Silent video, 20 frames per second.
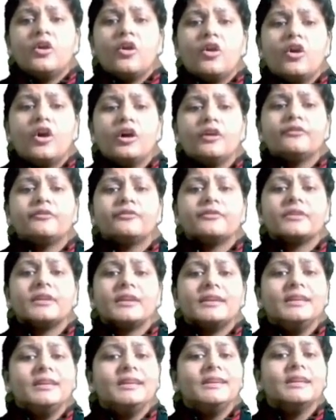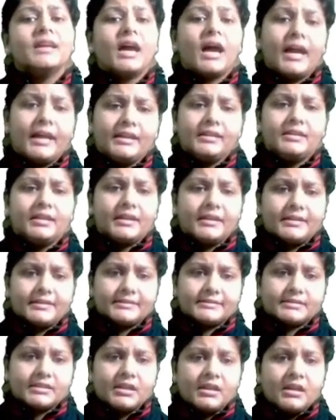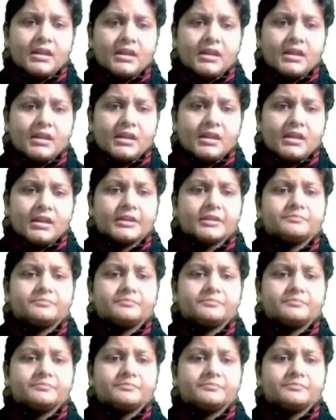of EI, that is. Okay?